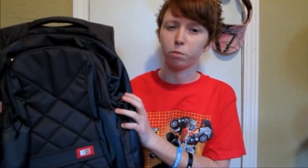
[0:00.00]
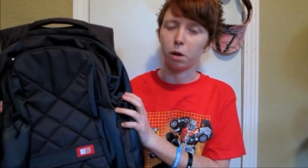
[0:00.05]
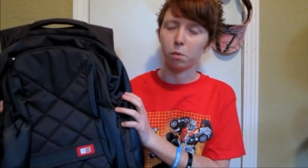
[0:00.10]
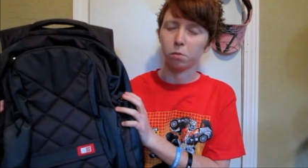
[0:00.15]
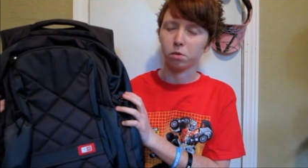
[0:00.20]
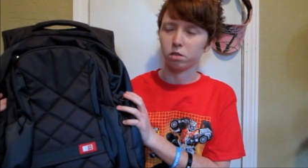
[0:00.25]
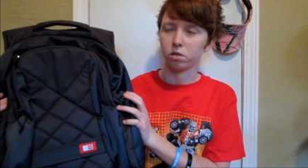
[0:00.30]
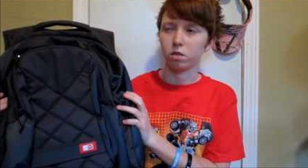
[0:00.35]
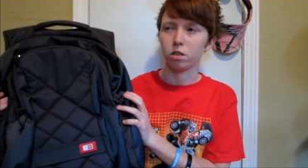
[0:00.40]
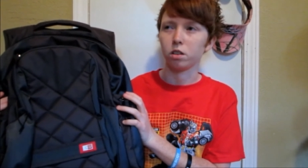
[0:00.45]

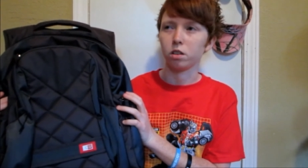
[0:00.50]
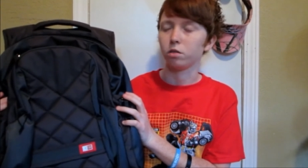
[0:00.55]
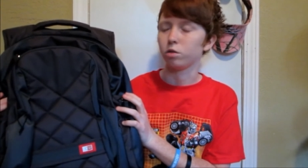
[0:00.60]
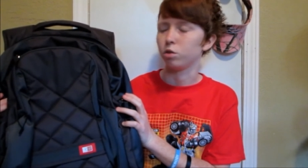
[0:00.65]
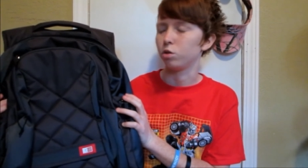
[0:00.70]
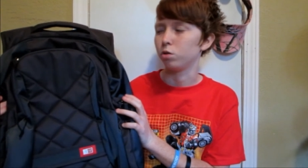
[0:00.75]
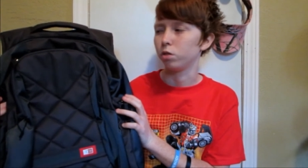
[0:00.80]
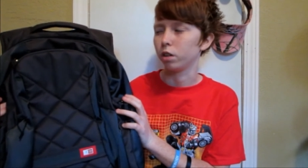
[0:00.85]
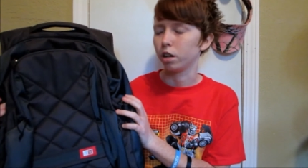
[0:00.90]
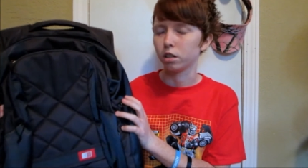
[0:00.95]
Amazon,
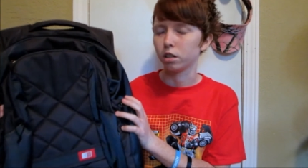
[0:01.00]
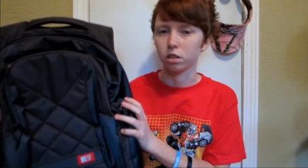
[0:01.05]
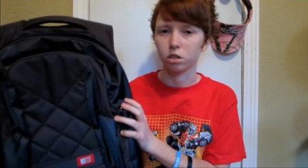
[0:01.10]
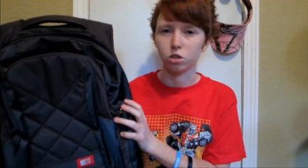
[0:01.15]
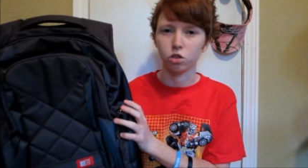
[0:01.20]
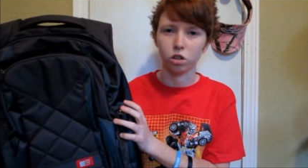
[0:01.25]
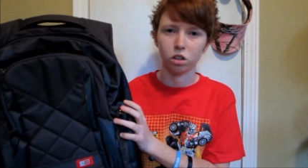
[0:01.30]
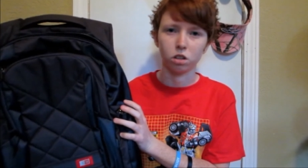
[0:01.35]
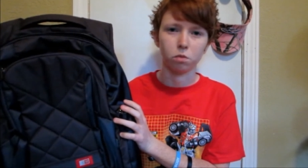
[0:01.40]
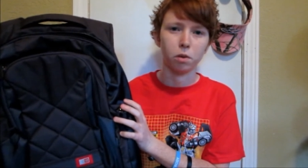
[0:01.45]
so you guys can
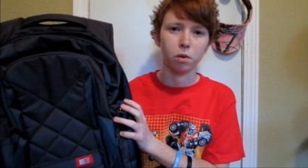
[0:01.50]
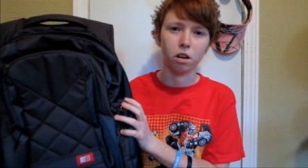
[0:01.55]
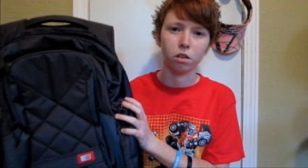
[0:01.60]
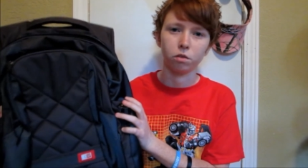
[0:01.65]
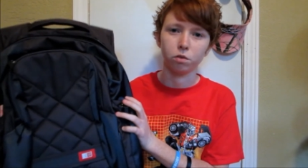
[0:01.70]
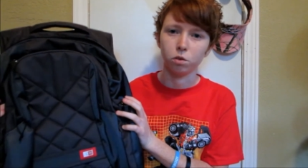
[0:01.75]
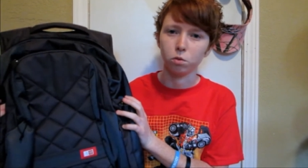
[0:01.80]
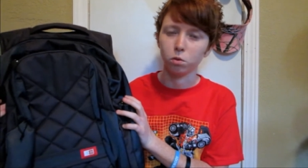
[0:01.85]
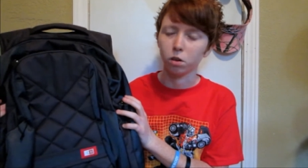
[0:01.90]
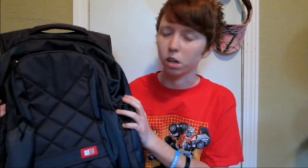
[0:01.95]
check them out
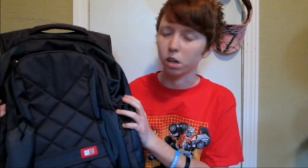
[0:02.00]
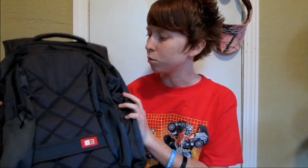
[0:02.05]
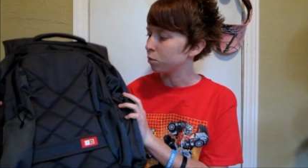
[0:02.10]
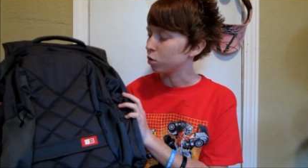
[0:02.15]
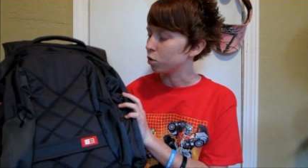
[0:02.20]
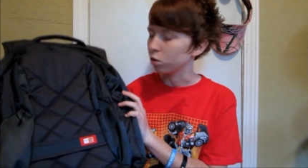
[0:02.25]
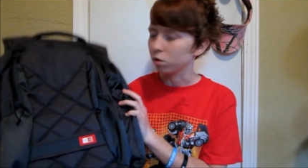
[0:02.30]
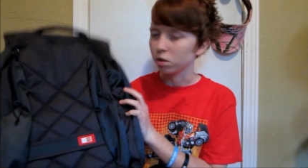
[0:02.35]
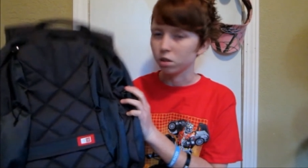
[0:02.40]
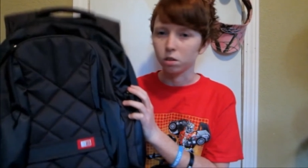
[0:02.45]
if you want.
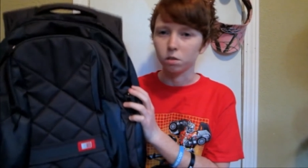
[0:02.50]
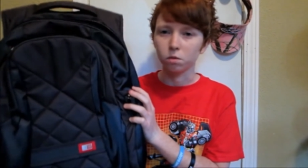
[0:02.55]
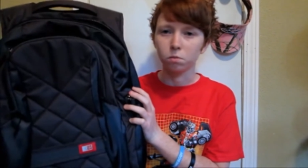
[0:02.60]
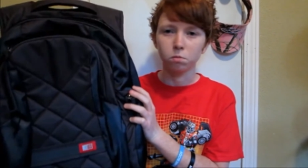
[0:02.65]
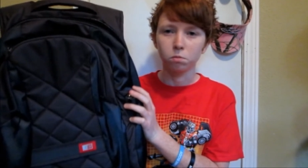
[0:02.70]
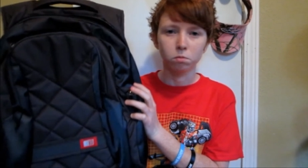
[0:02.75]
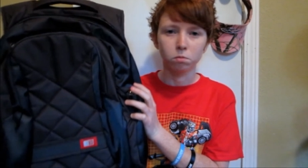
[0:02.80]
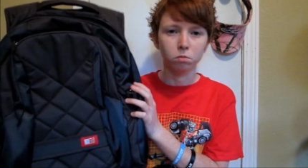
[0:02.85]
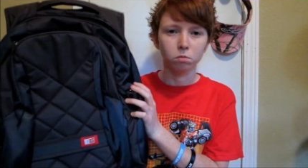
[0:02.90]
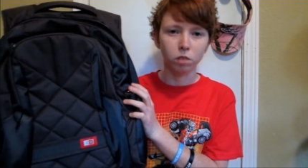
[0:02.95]
So the
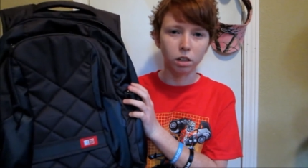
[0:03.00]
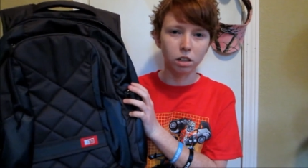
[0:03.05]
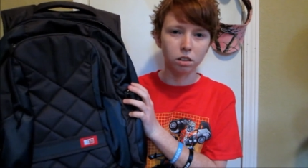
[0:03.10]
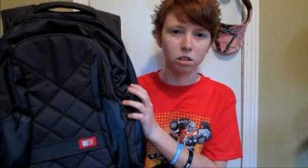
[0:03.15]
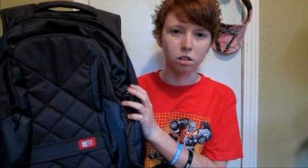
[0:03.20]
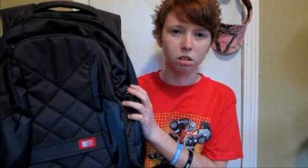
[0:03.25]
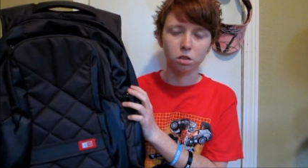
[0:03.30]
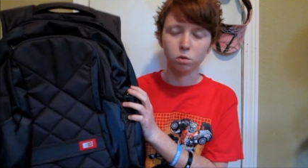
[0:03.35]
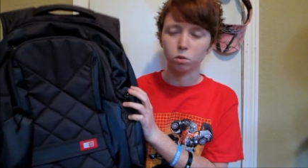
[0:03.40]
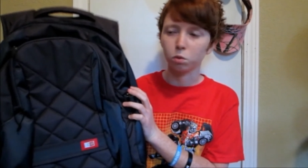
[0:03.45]
link to
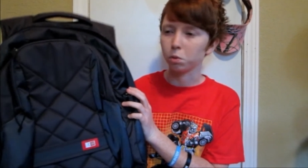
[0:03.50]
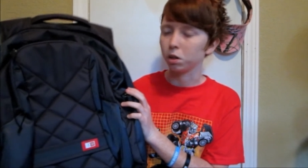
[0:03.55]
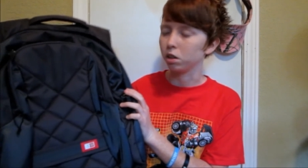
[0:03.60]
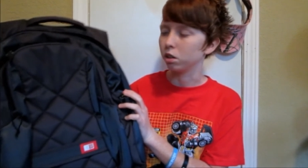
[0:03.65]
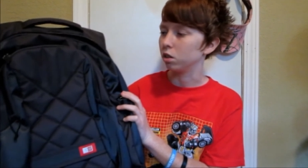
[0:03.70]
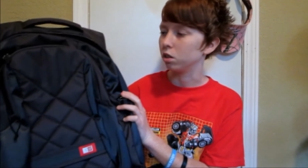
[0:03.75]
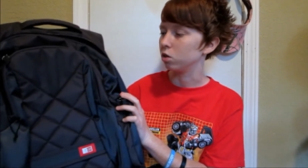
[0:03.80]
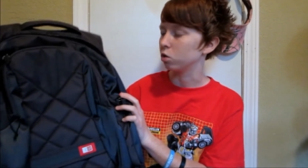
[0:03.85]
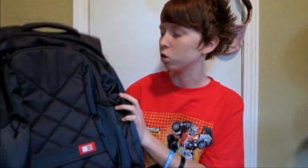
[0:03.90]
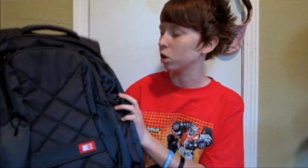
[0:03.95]
this will be in
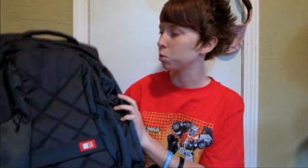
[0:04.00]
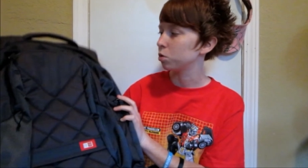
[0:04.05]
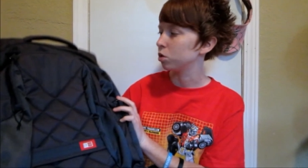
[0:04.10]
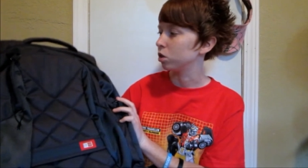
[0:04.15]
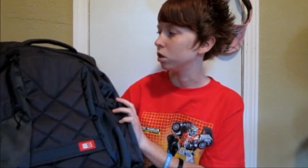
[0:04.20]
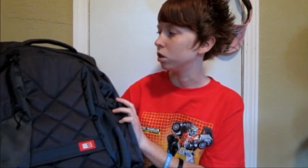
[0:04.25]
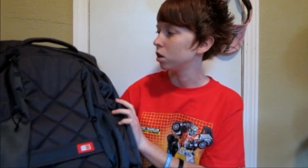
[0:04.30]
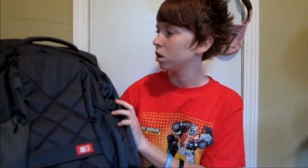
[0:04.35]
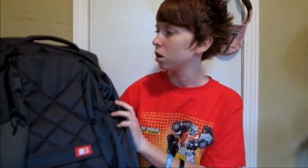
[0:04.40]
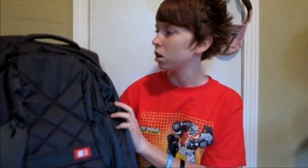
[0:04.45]
the
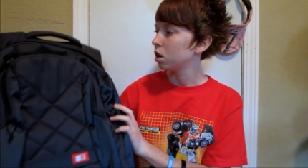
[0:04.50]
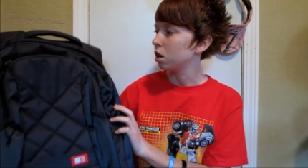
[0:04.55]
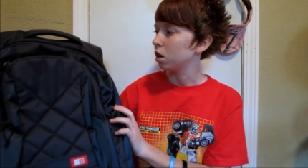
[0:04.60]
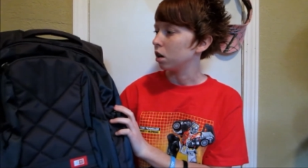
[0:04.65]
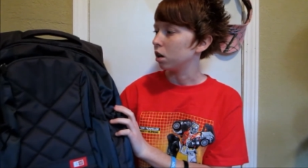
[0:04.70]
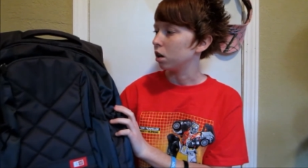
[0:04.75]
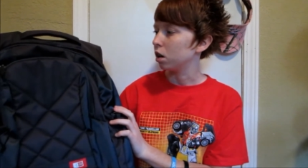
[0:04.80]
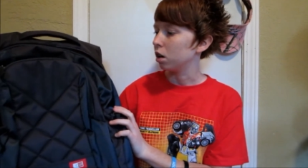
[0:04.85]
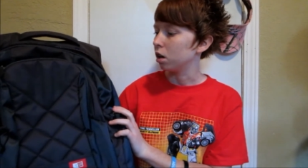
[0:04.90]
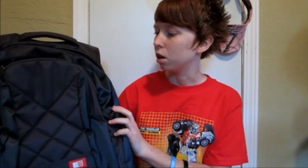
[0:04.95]
description.
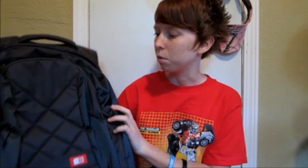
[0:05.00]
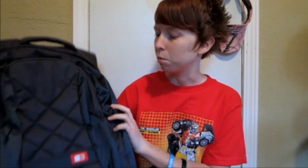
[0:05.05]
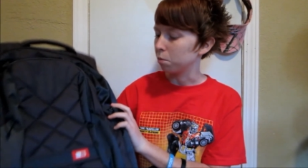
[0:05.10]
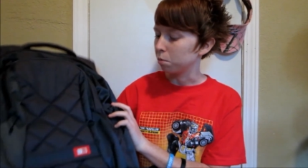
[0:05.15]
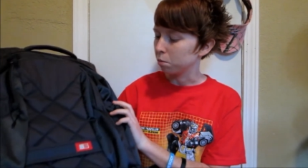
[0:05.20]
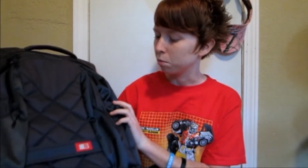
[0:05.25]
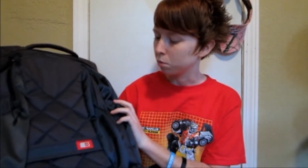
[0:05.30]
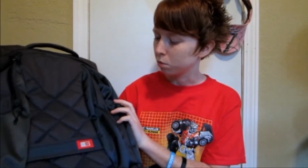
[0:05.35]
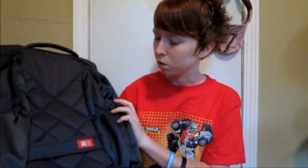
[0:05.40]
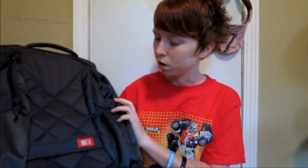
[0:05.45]
Like
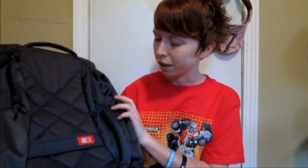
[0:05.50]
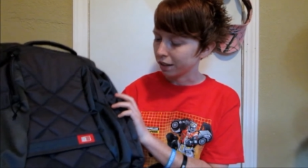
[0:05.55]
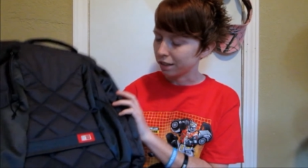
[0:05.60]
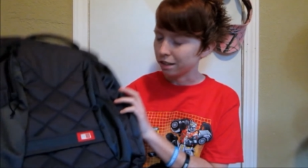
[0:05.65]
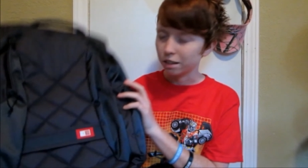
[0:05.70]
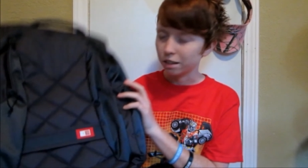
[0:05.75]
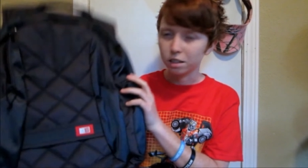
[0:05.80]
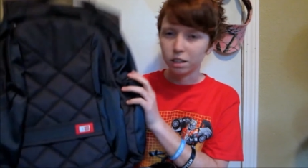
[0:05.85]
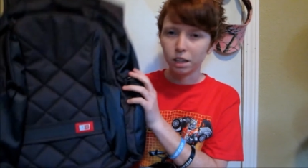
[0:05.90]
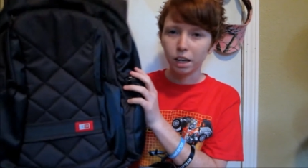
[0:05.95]
I
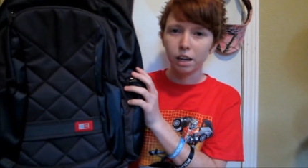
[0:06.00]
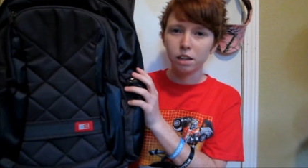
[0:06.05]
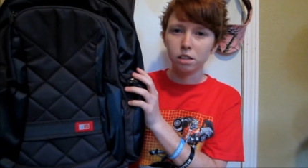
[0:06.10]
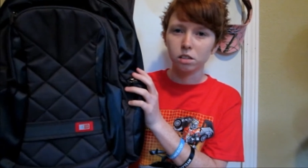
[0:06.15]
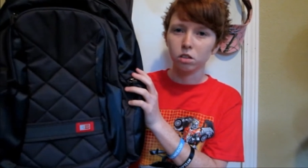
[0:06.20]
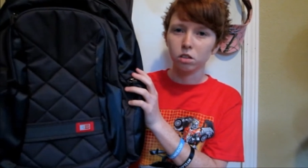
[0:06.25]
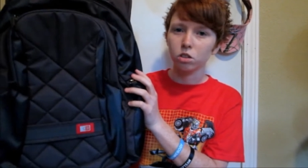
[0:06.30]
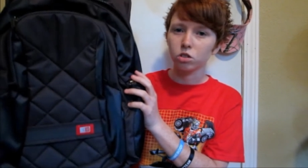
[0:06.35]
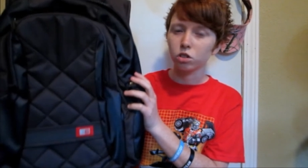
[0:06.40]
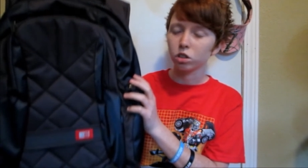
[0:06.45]
said, it's a Case
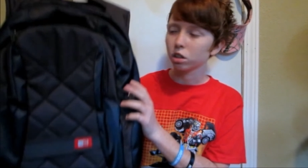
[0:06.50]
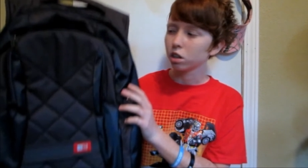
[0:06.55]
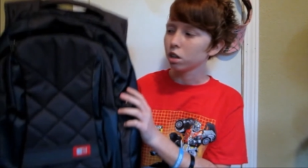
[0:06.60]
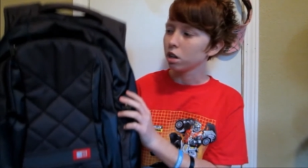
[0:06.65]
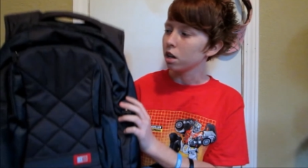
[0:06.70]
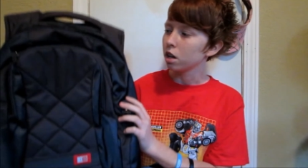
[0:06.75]
Logic.